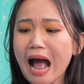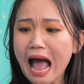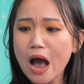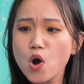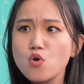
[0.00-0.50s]

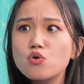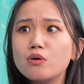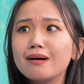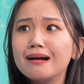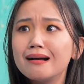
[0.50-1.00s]

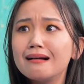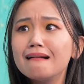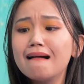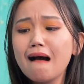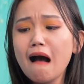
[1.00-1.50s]
wow!
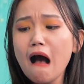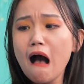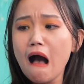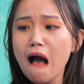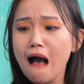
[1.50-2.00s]
This is
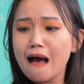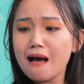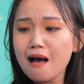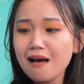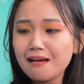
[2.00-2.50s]

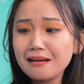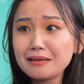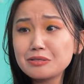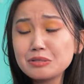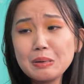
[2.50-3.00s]
incredible!
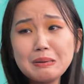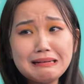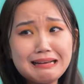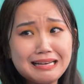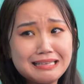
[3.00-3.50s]
I wish
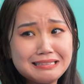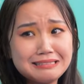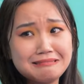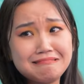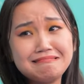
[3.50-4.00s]
my hair looked
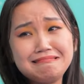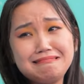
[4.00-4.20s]
like that